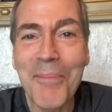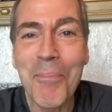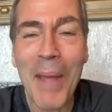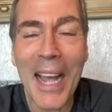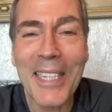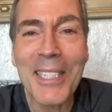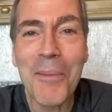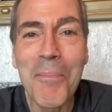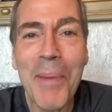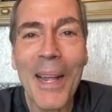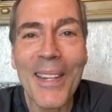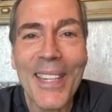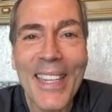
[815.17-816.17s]
As
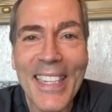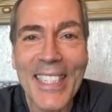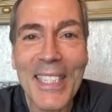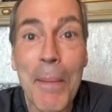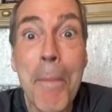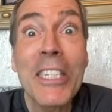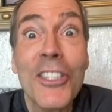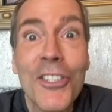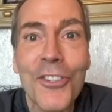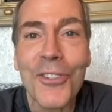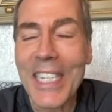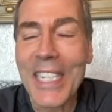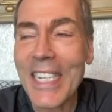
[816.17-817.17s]
compelling as the
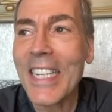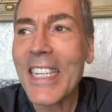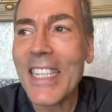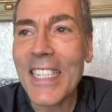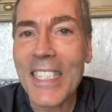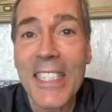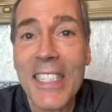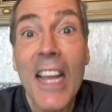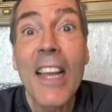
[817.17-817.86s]
mystery is,